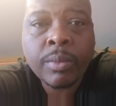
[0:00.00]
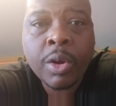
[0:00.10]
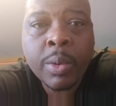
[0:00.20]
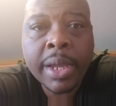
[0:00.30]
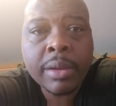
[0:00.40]

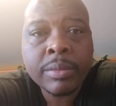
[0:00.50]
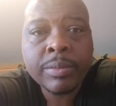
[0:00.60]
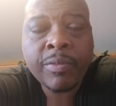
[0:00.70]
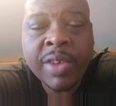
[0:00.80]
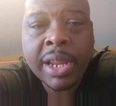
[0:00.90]
quick
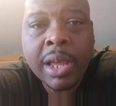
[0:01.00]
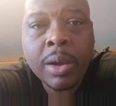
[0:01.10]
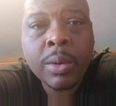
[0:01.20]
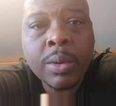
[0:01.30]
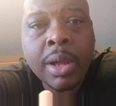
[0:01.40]

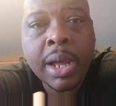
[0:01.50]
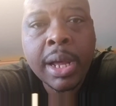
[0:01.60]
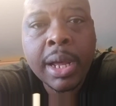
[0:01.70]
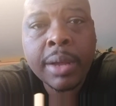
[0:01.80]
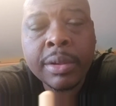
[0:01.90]
video
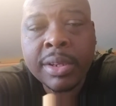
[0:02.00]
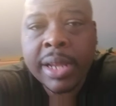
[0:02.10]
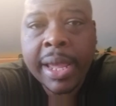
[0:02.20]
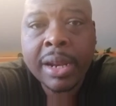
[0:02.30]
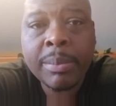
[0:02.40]

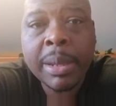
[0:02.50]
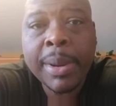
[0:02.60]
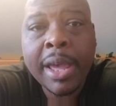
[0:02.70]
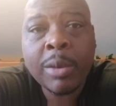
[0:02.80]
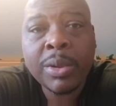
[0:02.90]
today to be able
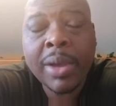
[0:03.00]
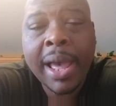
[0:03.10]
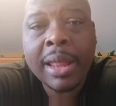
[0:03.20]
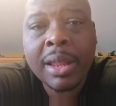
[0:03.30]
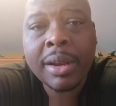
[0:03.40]
to help you
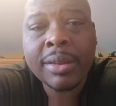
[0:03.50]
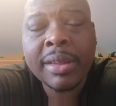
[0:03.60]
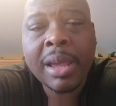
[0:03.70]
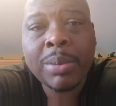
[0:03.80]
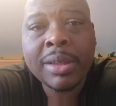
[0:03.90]
guys
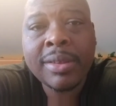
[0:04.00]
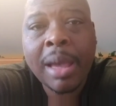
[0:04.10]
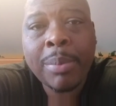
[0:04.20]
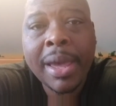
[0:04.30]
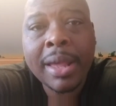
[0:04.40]
understand. Please
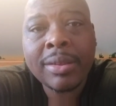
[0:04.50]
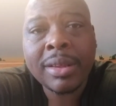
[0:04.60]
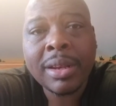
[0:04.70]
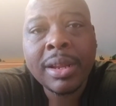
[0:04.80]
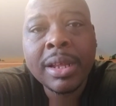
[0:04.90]
stop
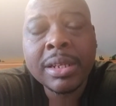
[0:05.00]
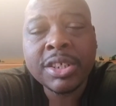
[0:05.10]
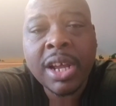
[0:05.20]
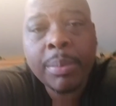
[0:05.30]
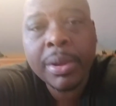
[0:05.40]
passing,
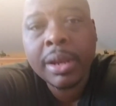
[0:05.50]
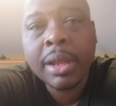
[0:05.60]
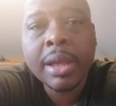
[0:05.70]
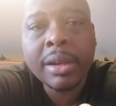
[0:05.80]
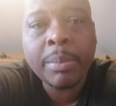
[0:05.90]
jumping to